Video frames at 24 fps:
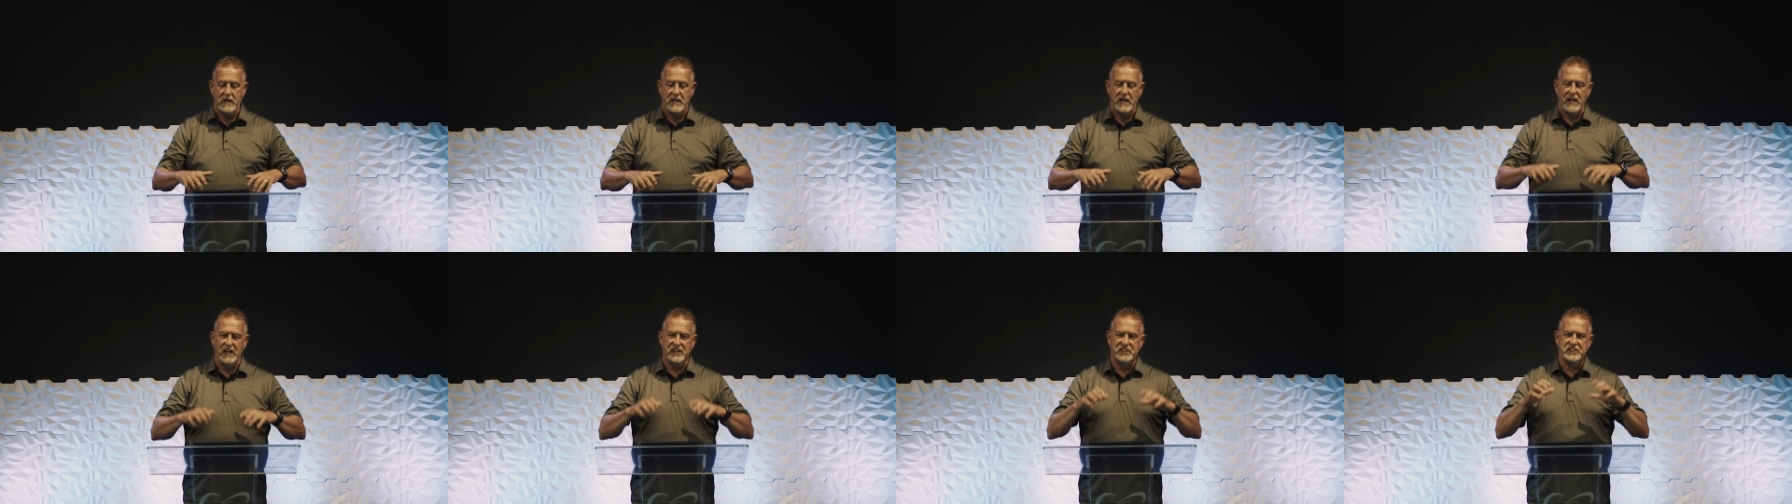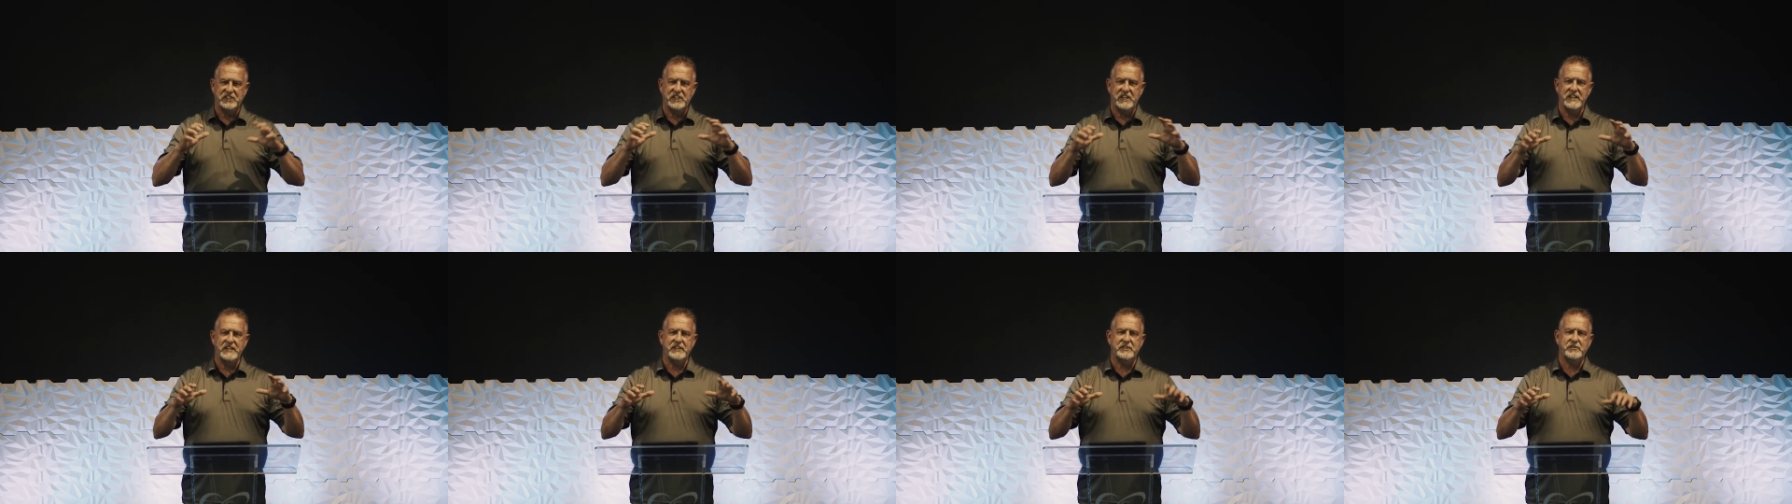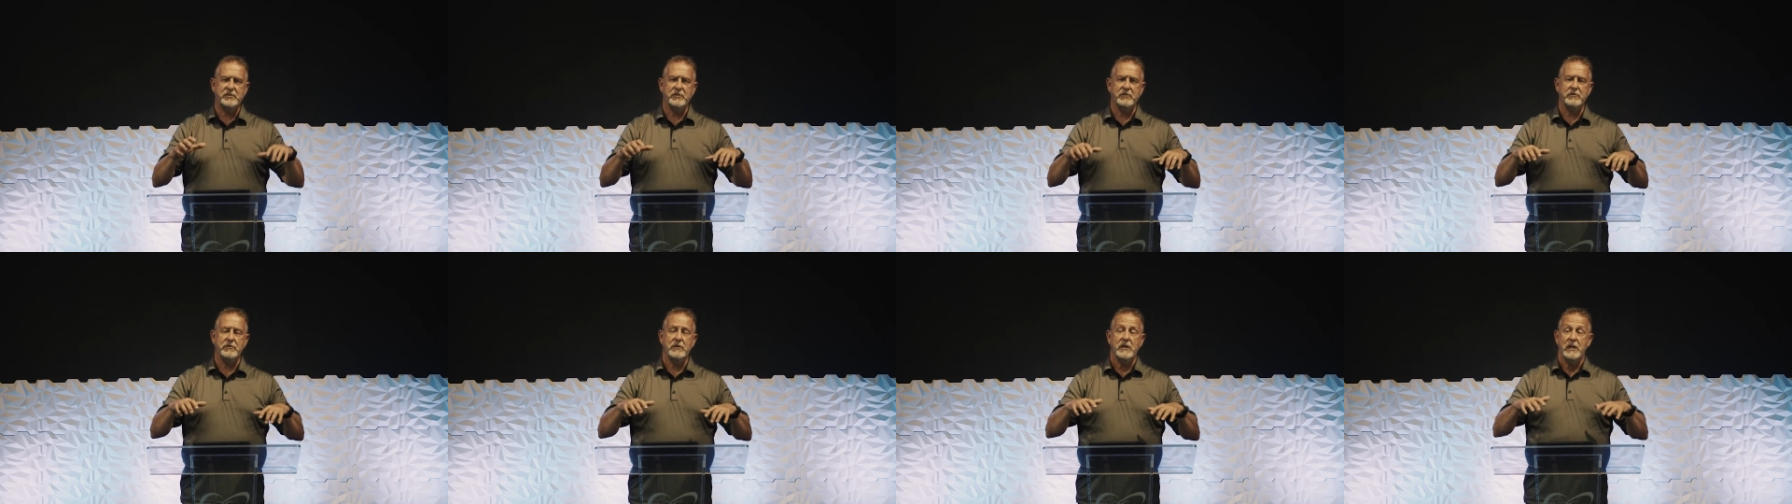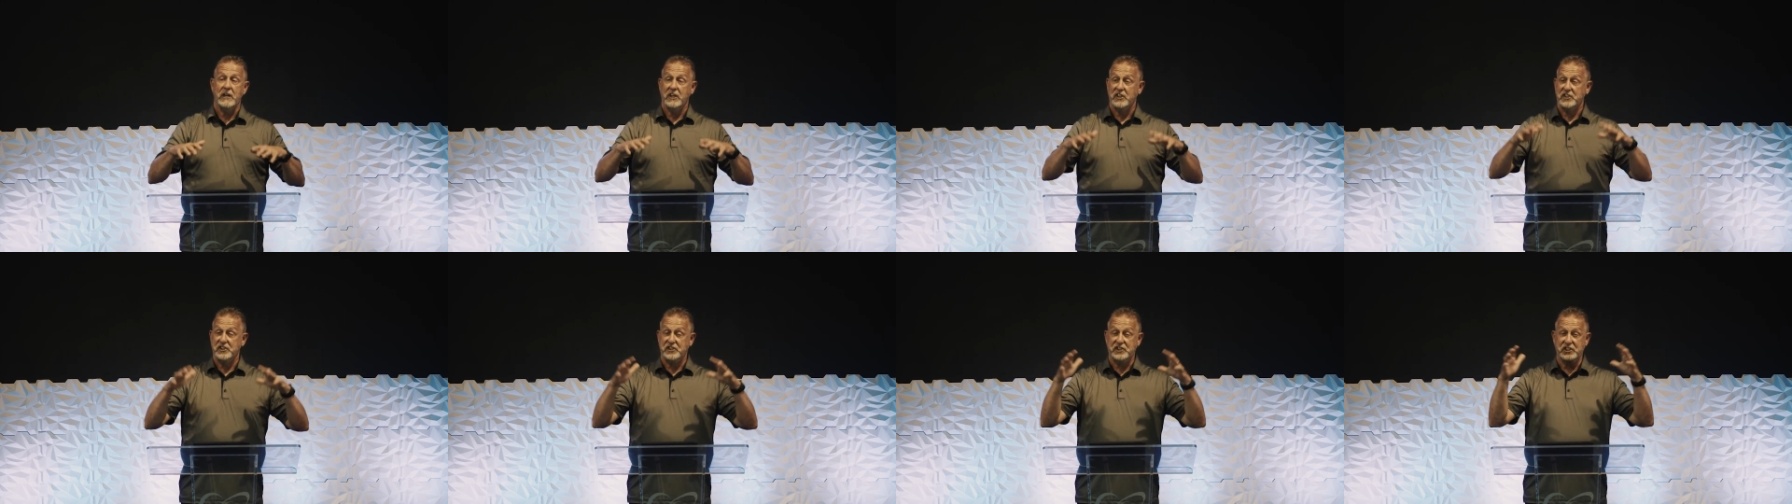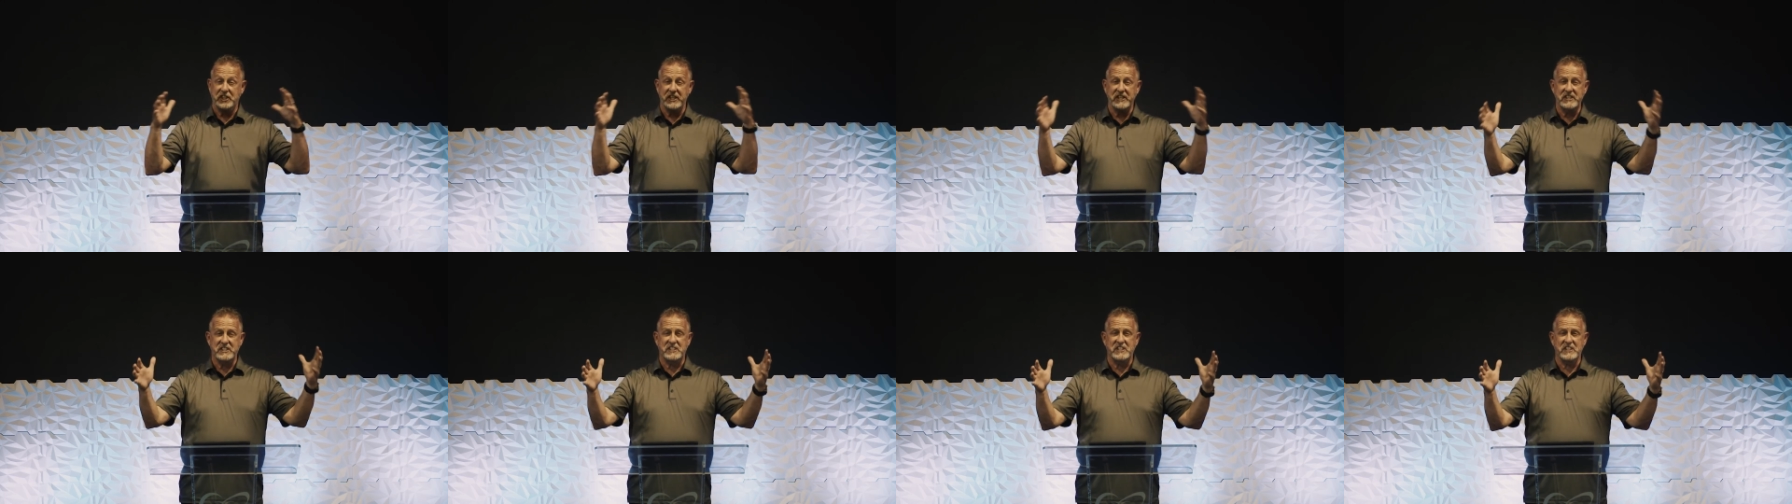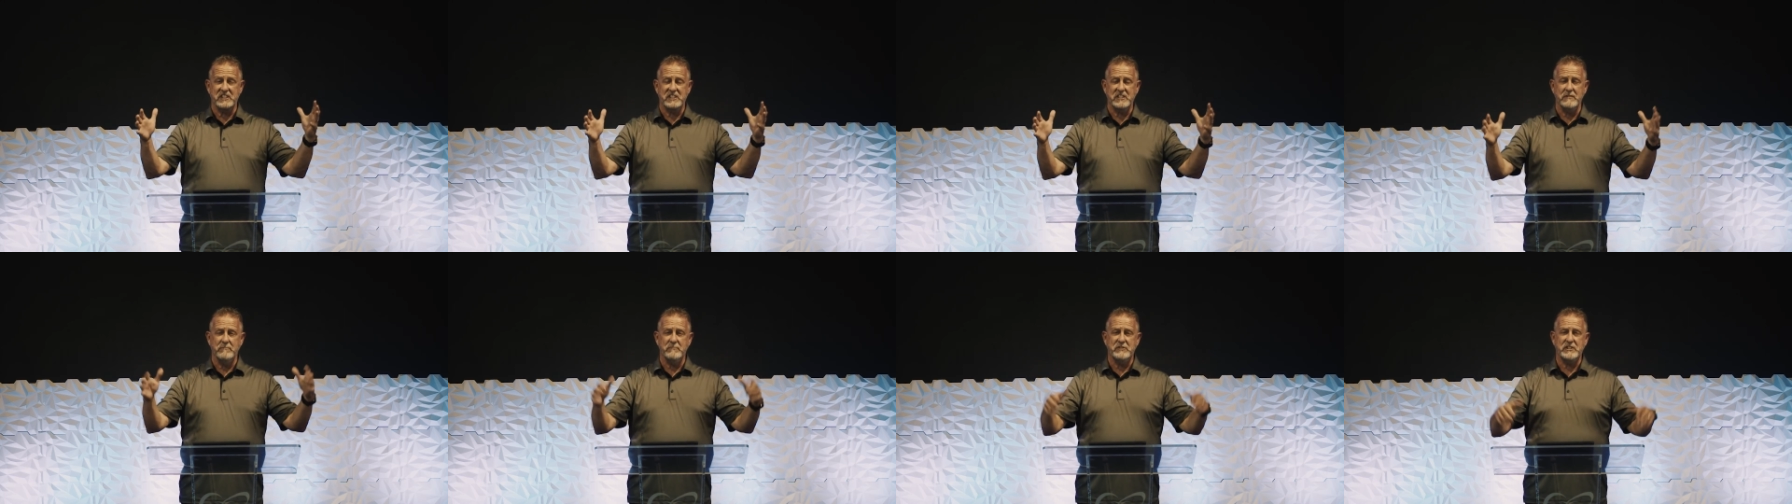a teacher,
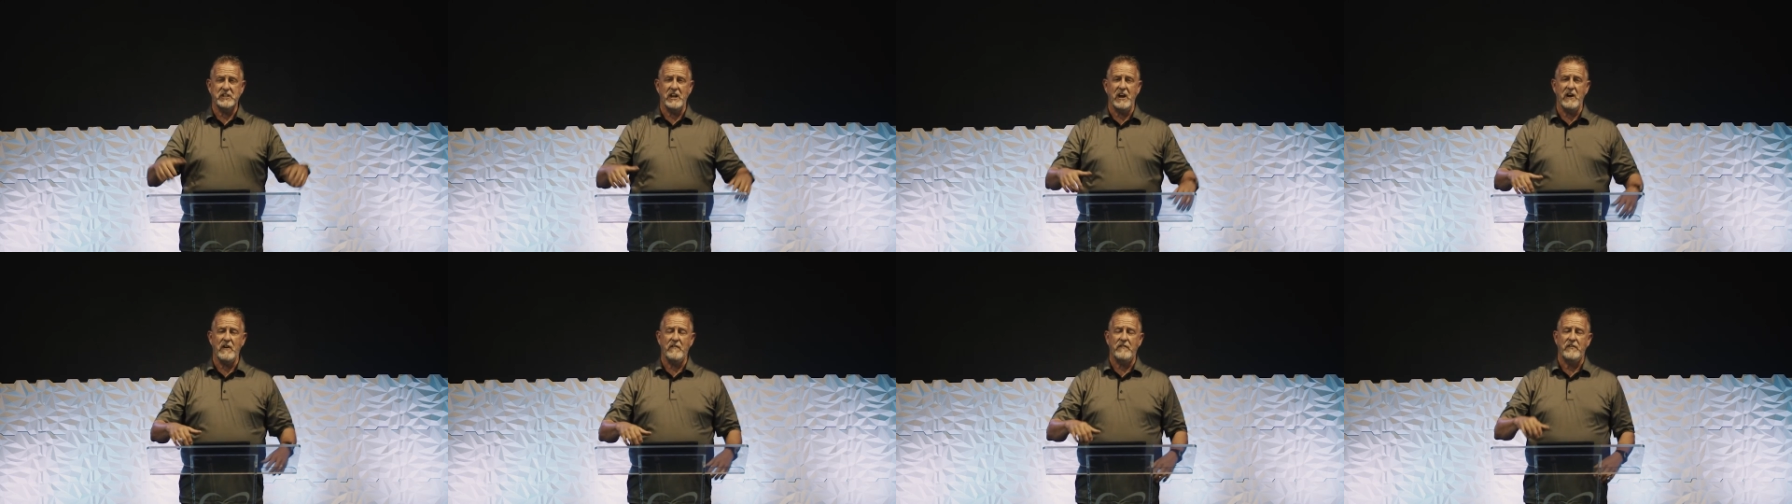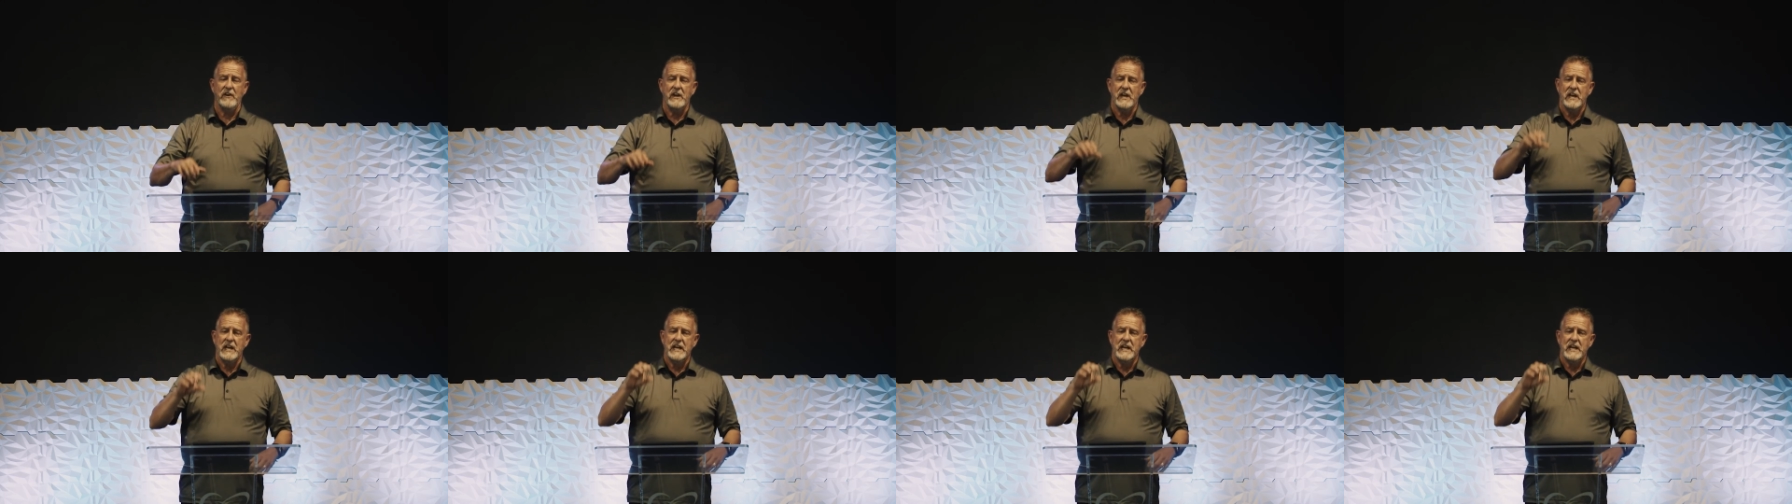Jesus himself,